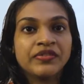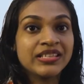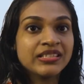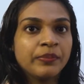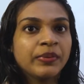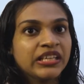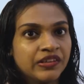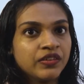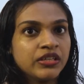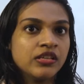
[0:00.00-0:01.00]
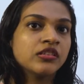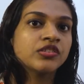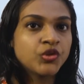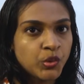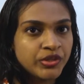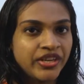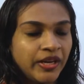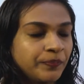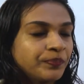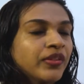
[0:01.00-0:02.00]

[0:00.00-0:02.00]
first number given is 210.